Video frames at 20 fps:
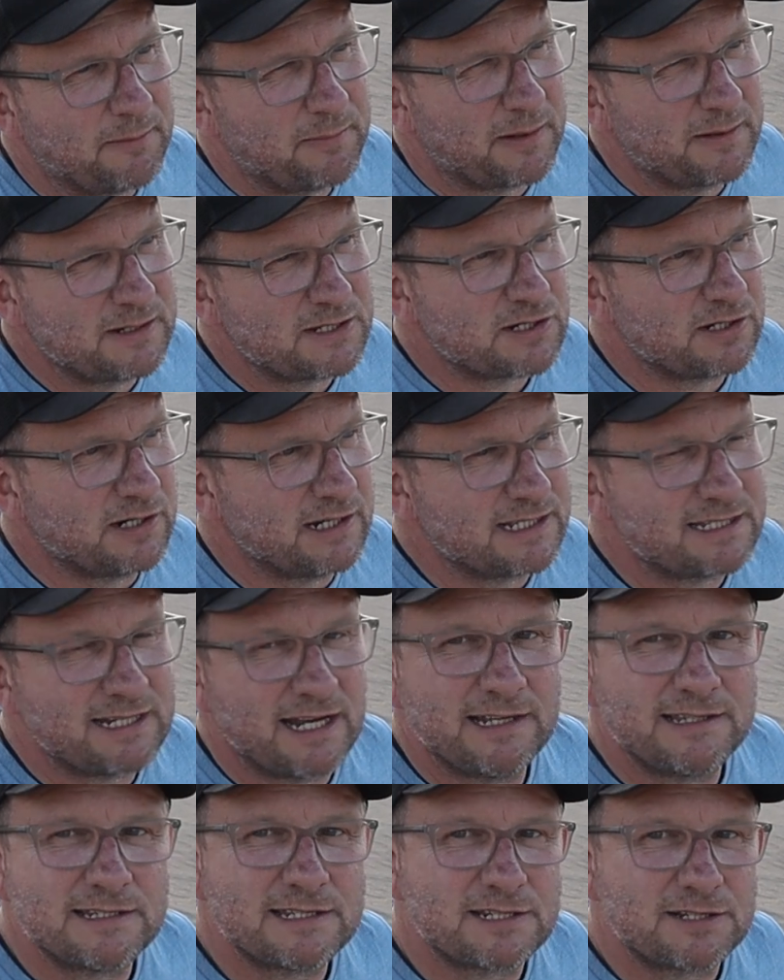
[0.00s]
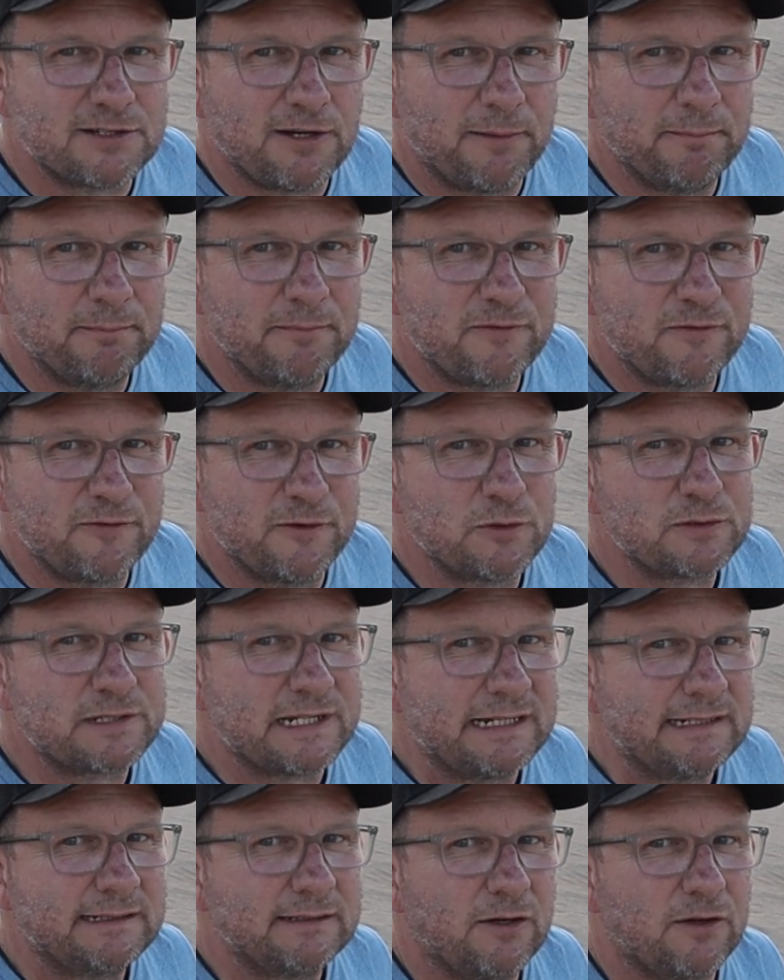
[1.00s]
probably try a 10 stop
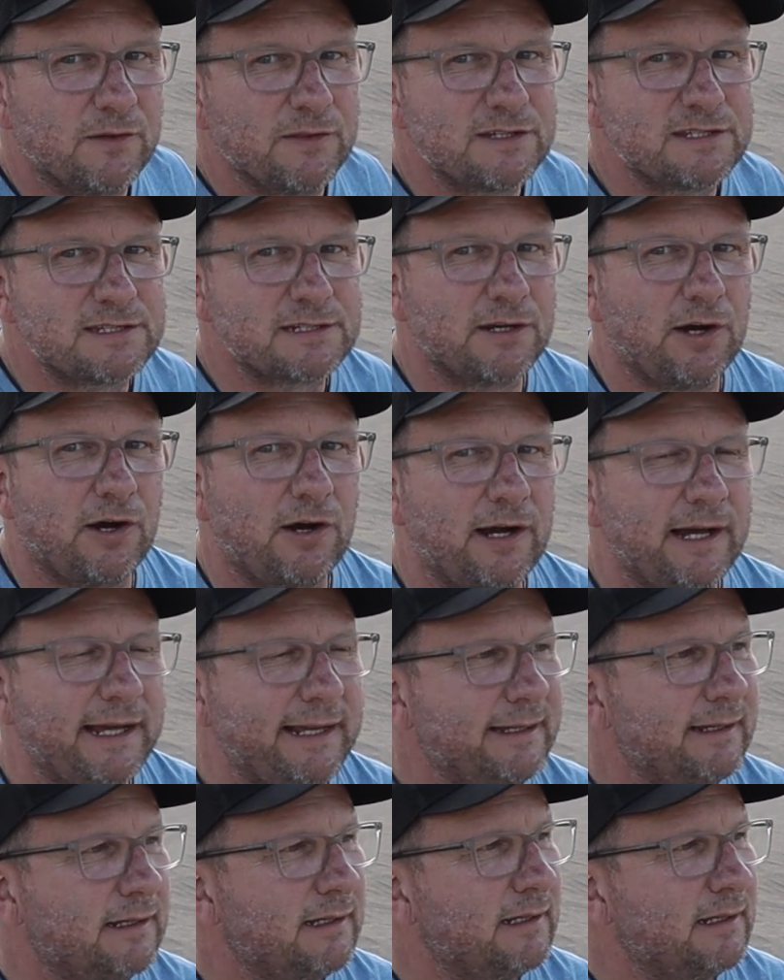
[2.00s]
filter on the sky,